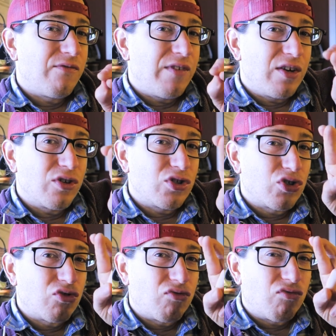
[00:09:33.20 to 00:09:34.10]
fingers
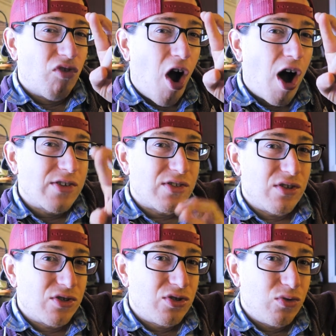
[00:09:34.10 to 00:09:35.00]
crossed.
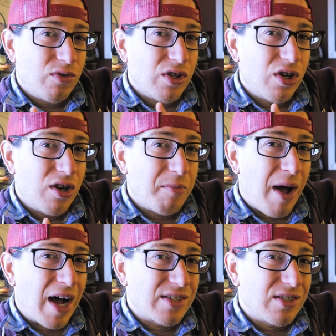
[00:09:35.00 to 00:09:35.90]
There's two really good
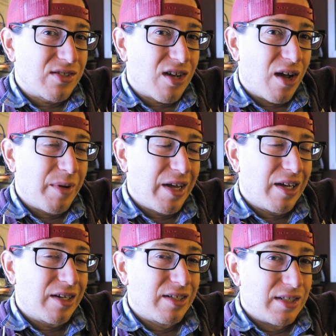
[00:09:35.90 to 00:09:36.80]
unboxings
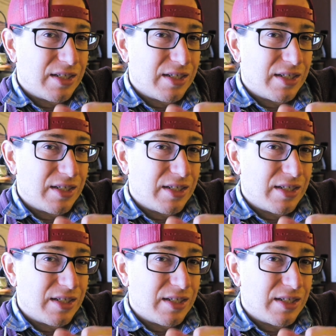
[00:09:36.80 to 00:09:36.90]
coming.